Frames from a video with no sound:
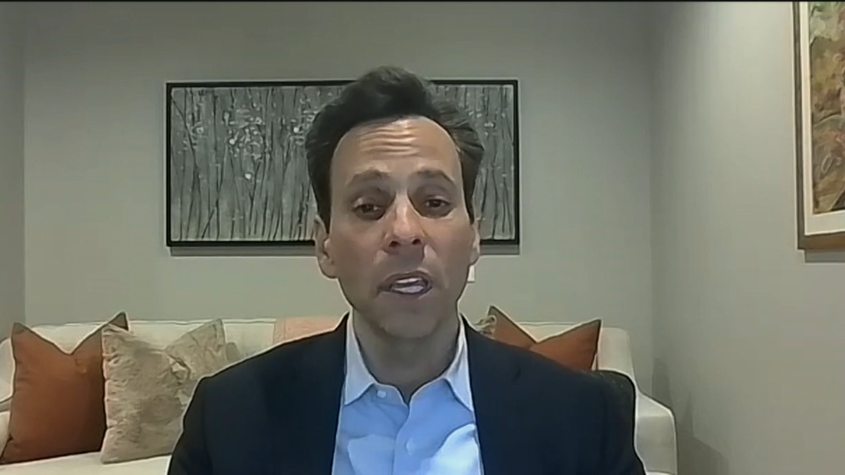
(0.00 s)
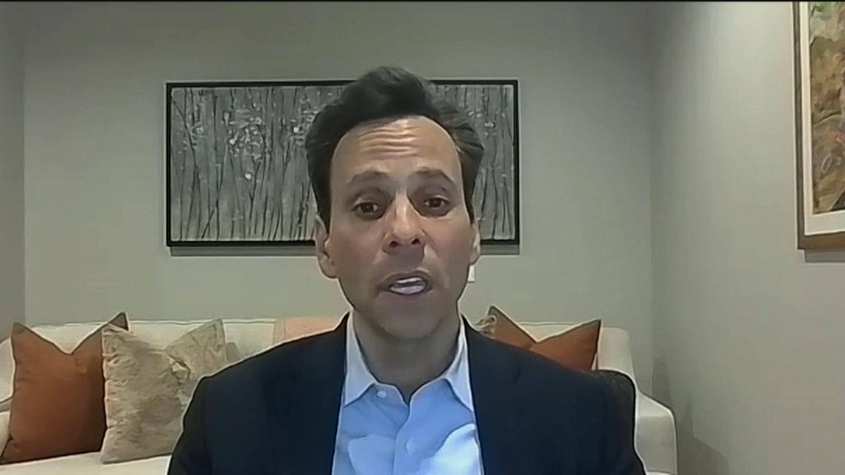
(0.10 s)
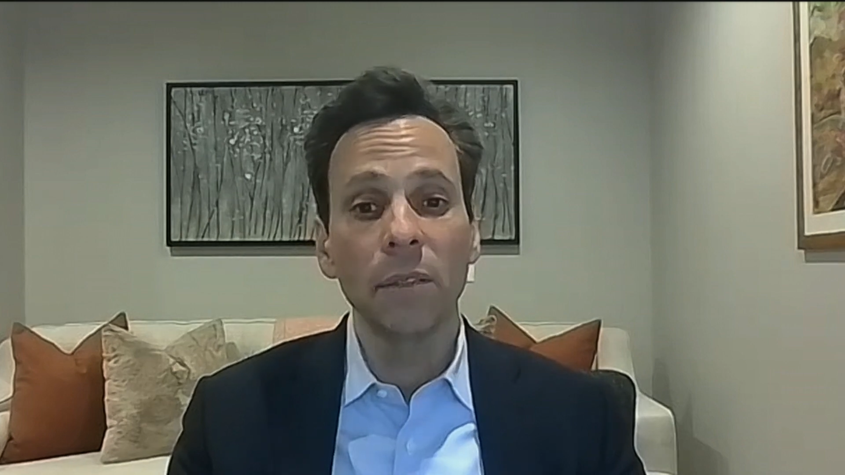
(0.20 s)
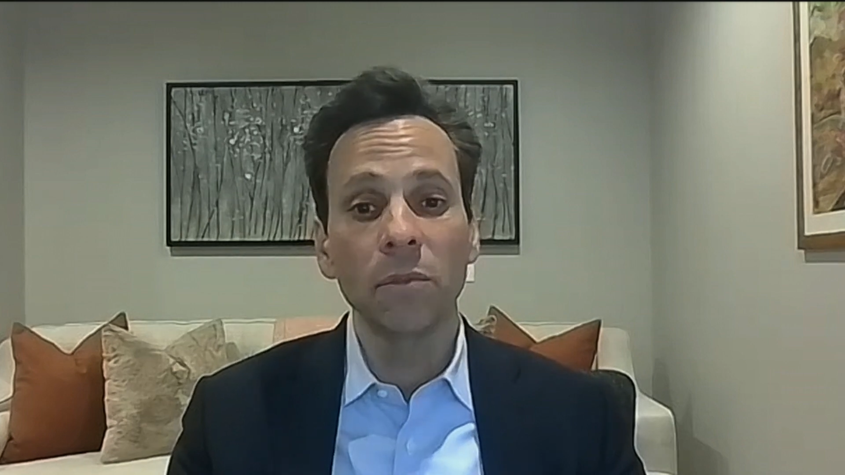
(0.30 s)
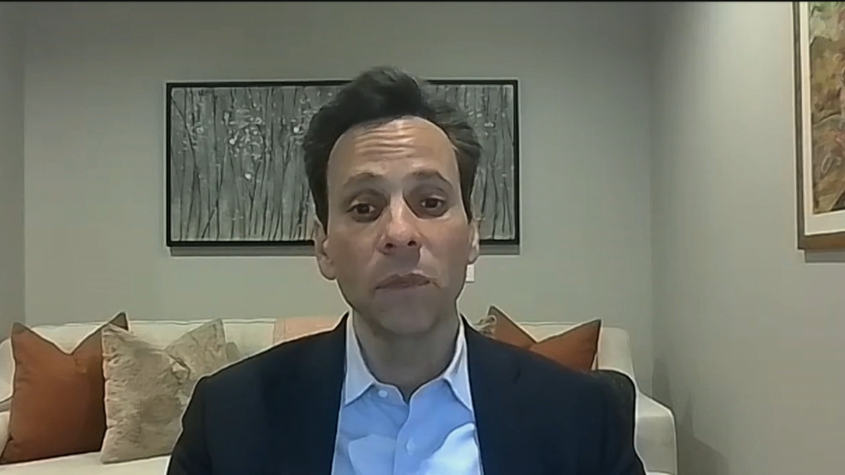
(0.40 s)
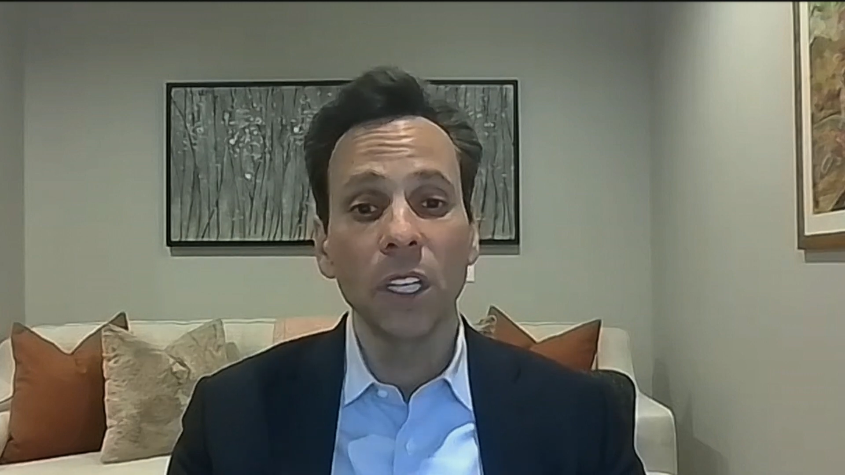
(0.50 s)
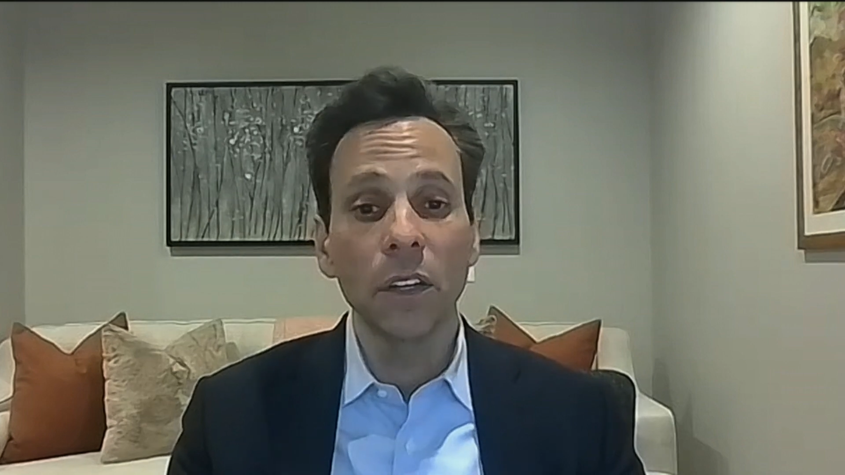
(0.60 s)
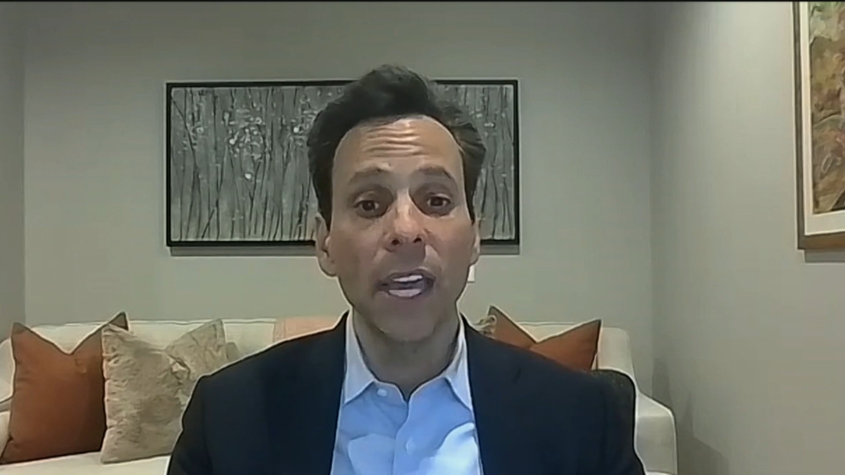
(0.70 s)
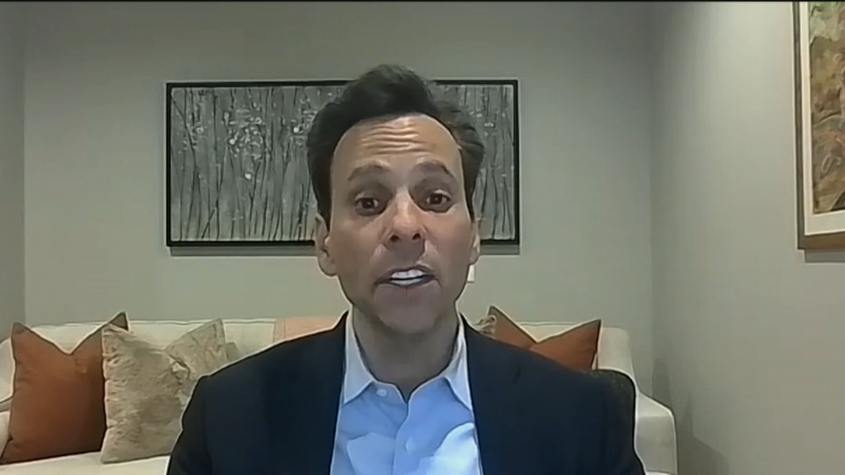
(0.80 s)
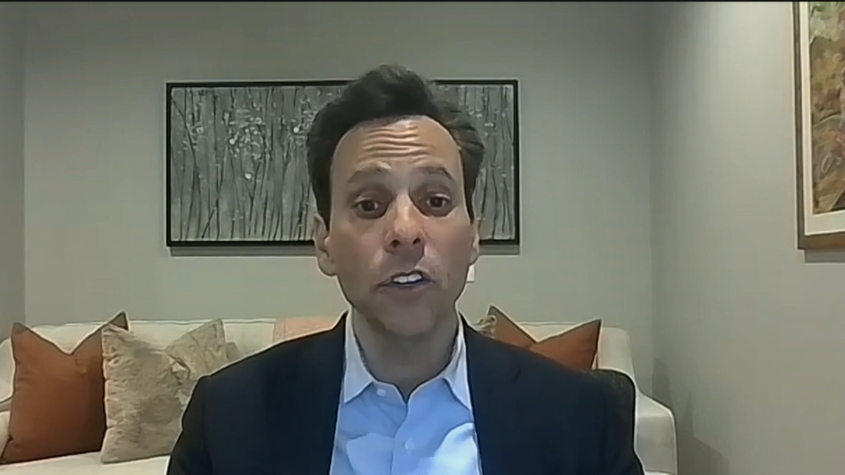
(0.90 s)
and
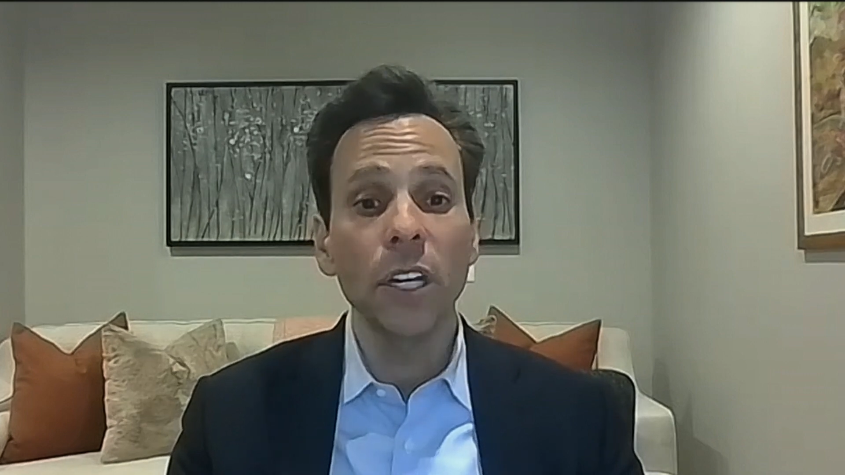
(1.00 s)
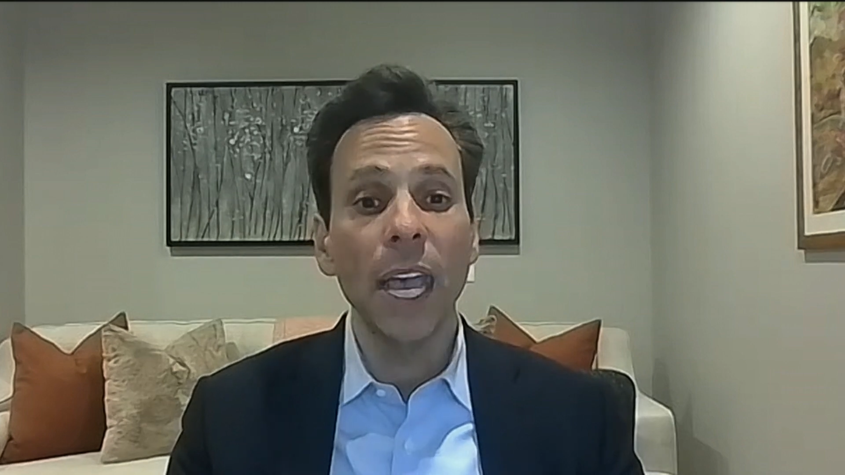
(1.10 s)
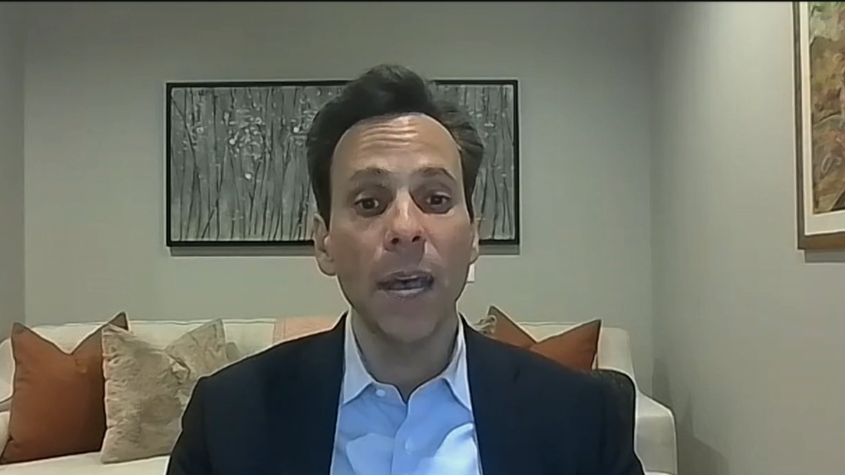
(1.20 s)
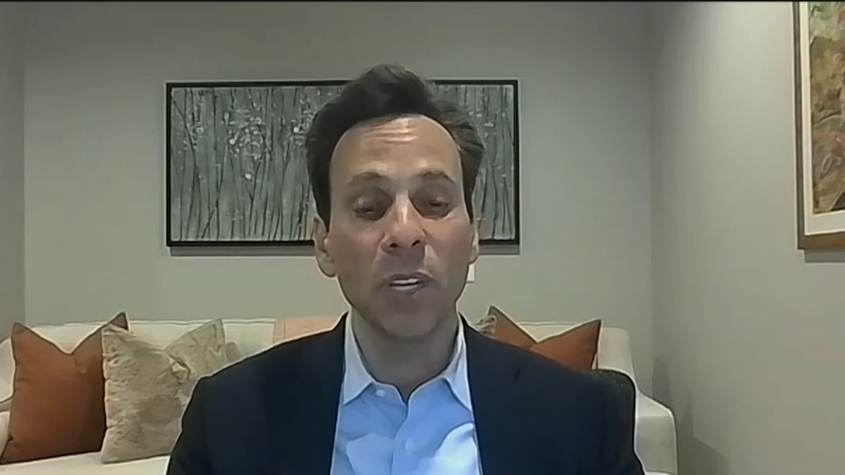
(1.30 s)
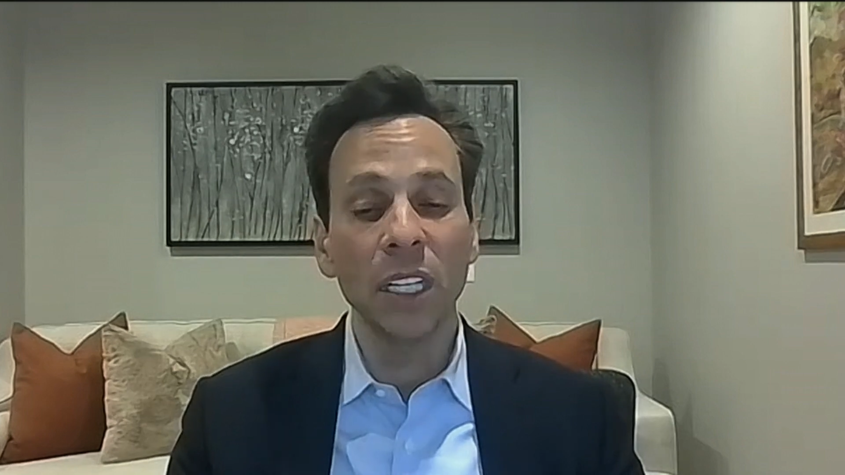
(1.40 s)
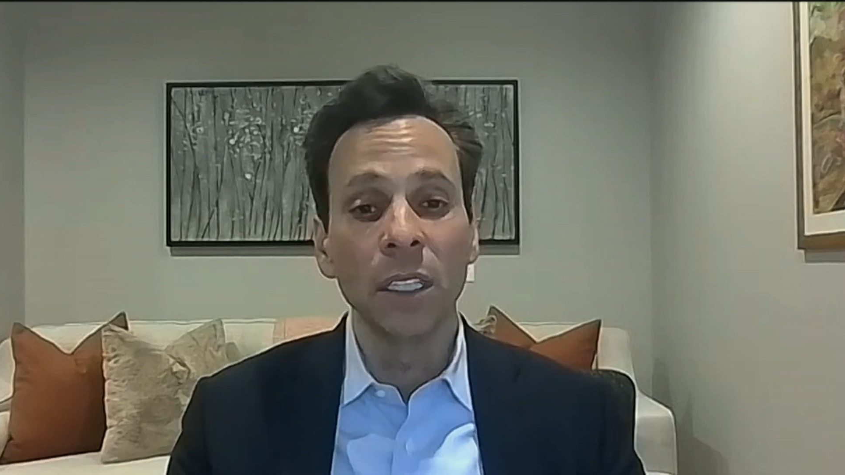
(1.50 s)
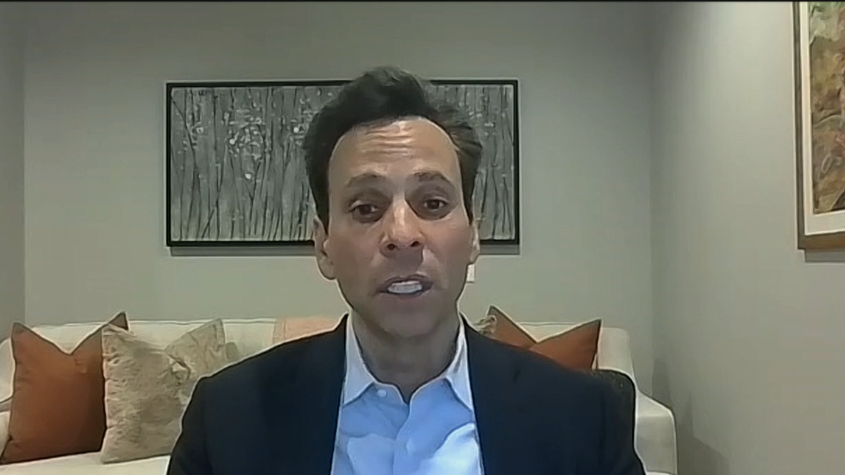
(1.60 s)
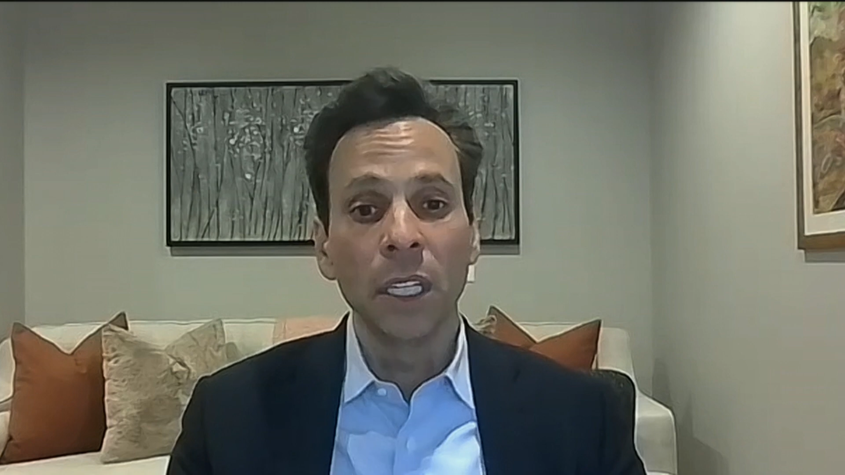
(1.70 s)
that could happen.